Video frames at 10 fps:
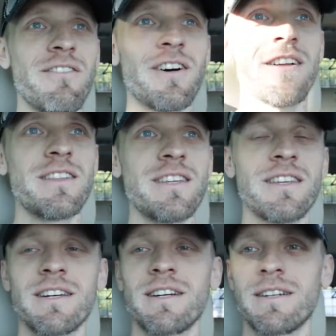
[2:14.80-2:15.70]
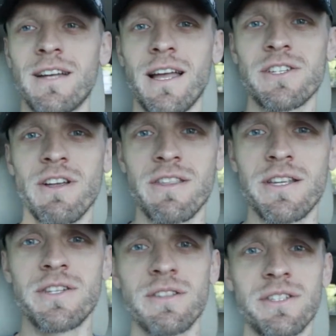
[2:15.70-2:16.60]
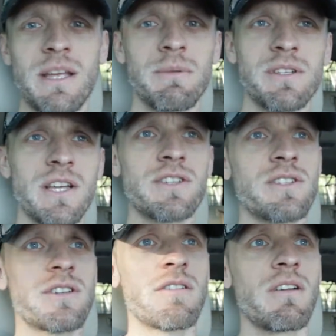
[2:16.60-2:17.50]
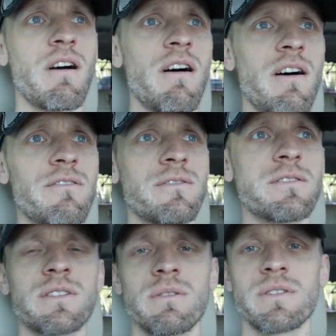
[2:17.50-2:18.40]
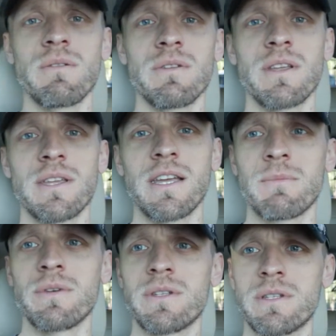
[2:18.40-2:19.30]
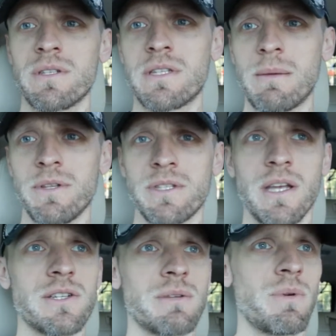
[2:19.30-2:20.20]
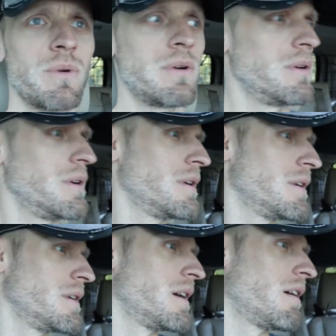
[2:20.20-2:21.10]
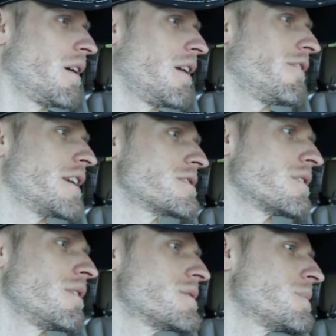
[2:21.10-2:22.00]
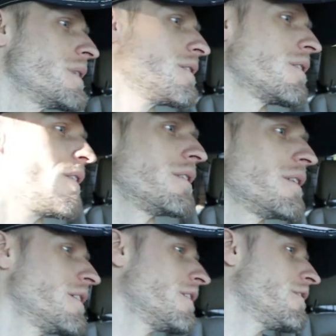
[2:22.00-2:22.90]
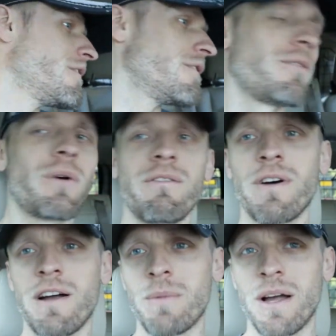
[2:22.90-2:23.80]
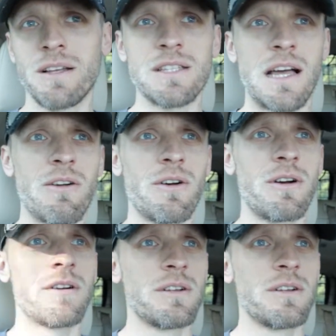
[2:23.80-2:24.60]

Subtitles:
on the, actually all the digital stabilization's turned off, so it's only the camera's stabilization, but we're, oh, how fast are you going, sweetie? You're going 45 miles an hour.